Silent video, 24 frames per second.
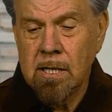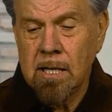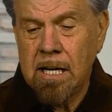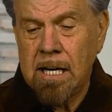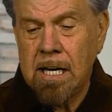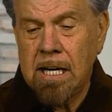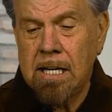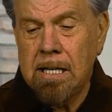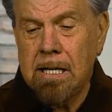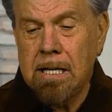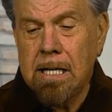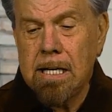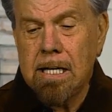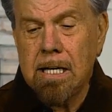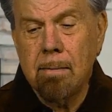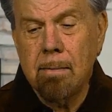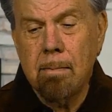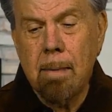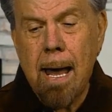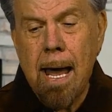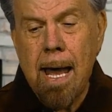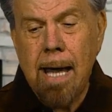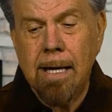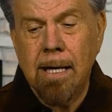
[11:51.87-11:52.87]
In
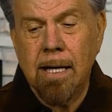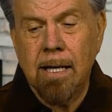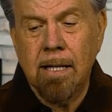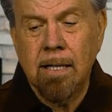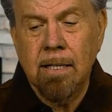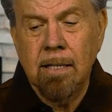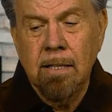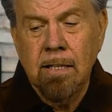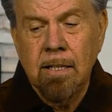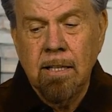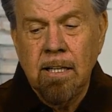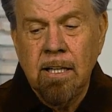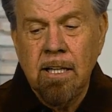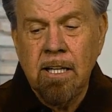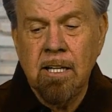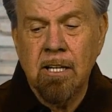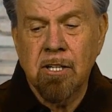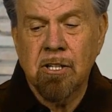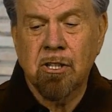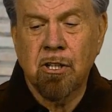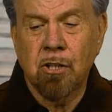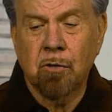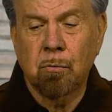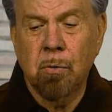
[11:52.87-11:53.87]
Nehemiah, He
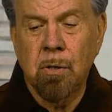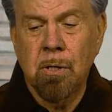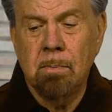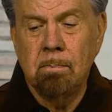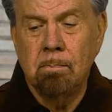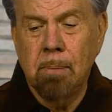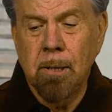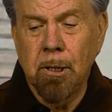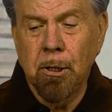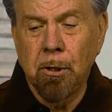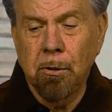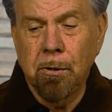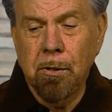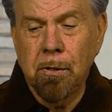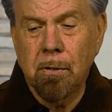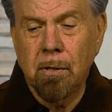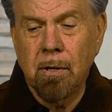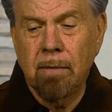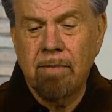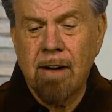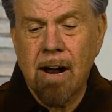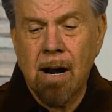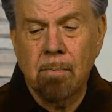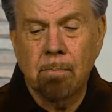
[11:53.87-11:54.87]
is the rebuilder
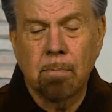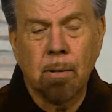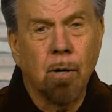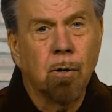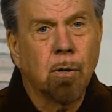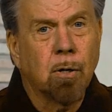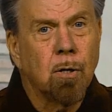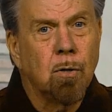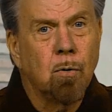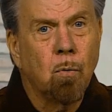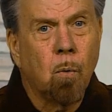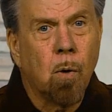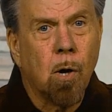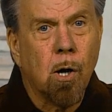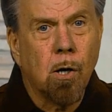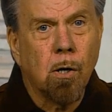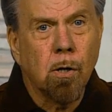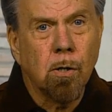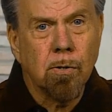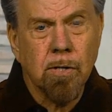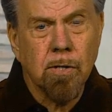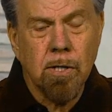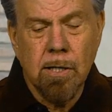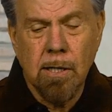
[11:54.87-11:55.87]
of our broken
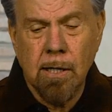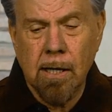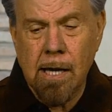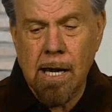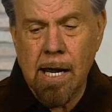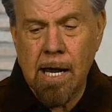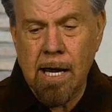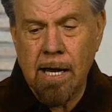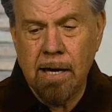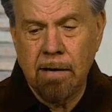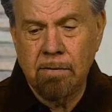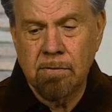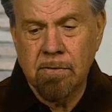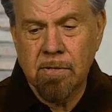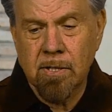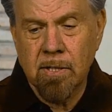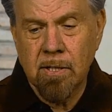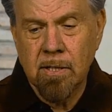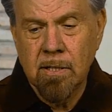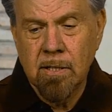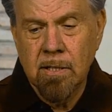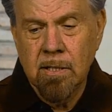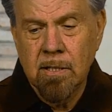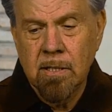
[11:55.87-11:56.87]
walls and lives.
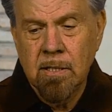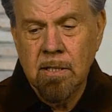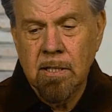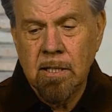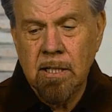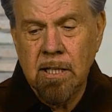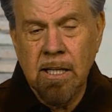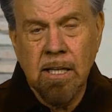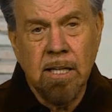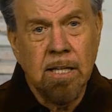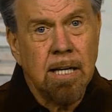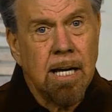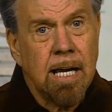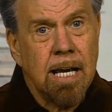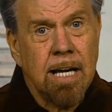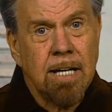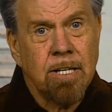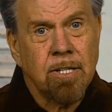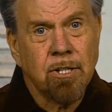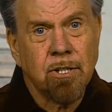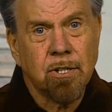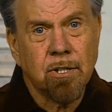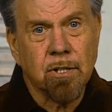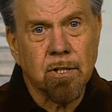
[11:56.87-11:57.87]
In
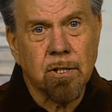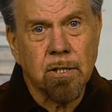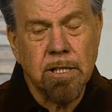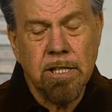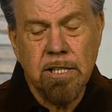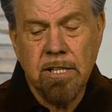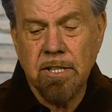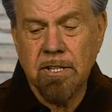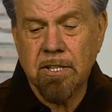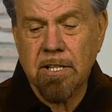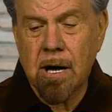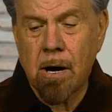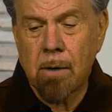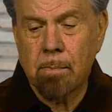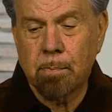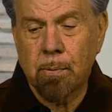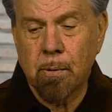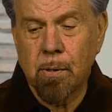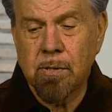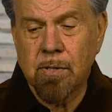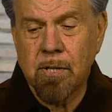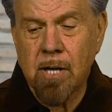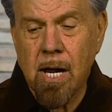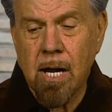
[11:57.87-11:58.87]
Esther, He's our
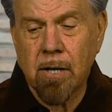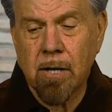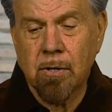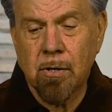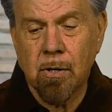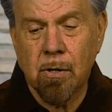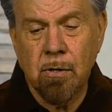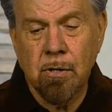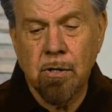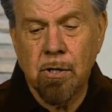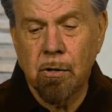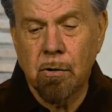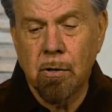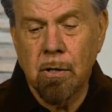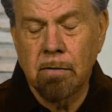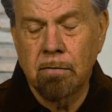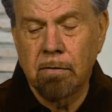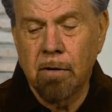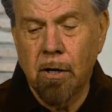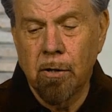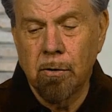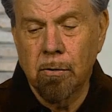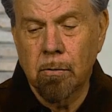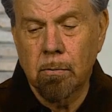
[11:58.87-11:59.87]
protector during
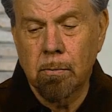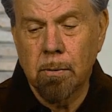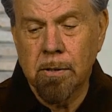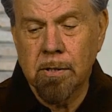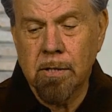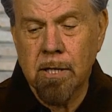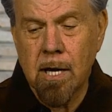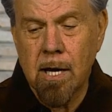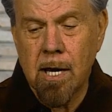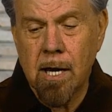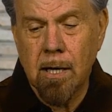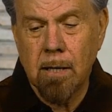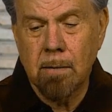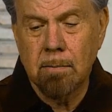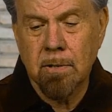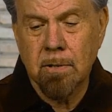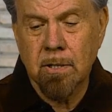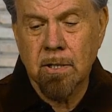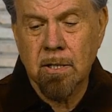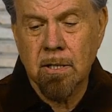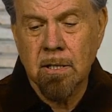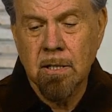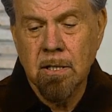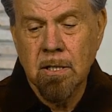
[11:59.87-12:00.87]
vulnerable
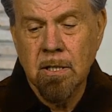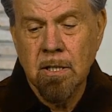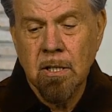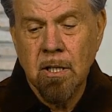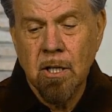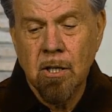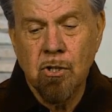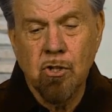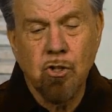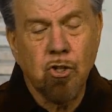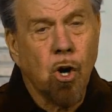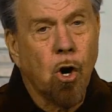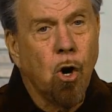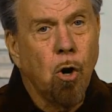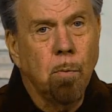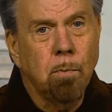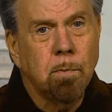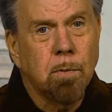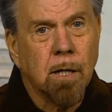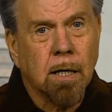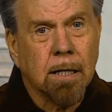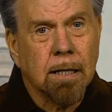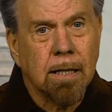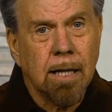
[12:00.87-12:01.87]
times. Job
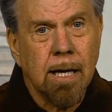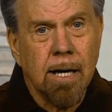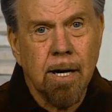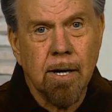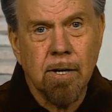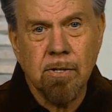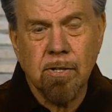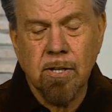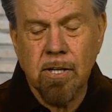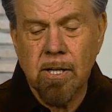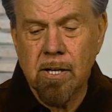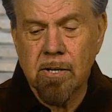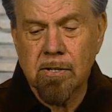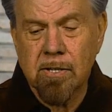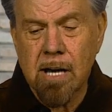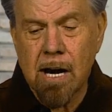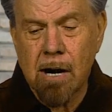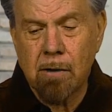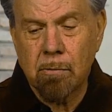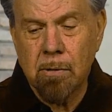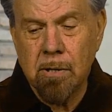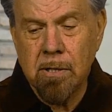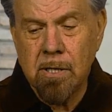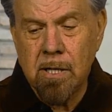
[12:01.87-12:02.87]
declares He is our
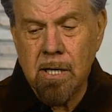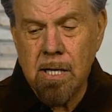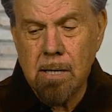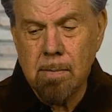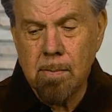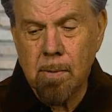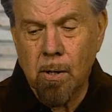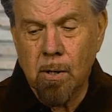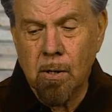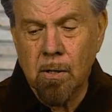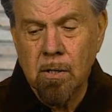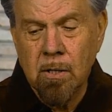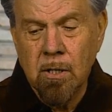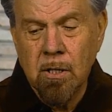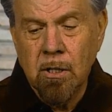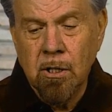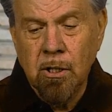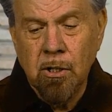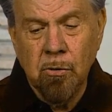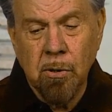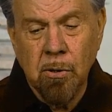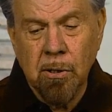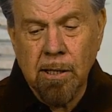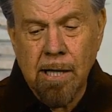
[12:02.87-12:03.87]
redeemer
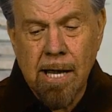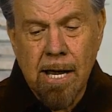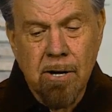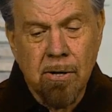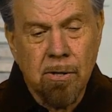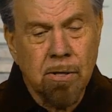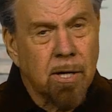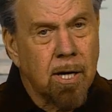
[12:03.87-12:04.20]
who in latter